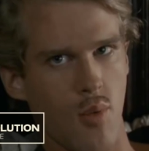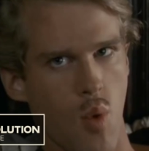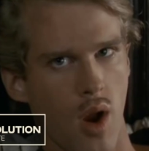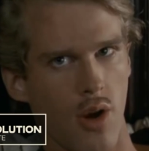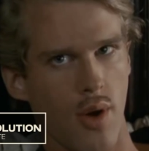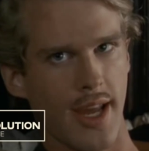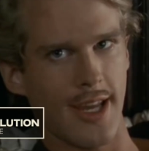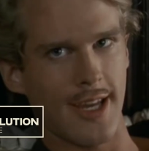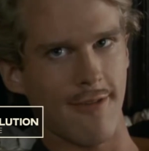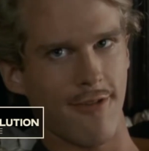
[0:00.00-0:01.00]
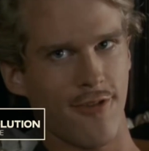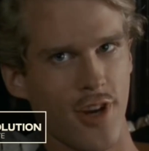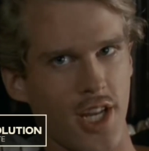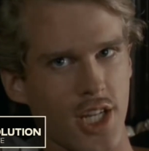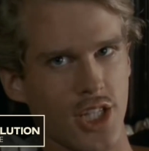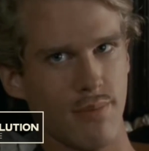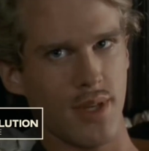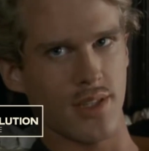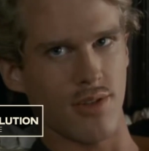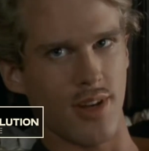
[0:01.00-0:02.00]
wallowing in freakish
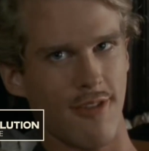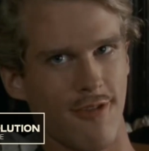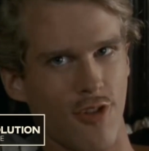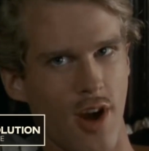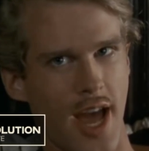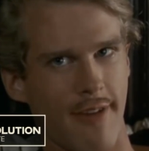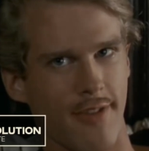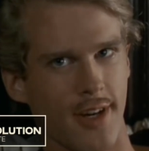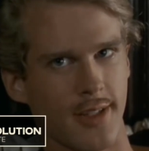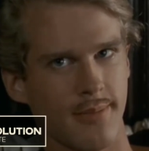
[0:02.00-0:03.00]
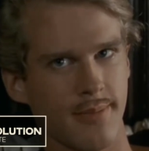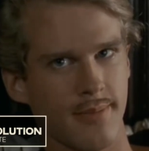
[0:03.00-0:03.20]
misery forever.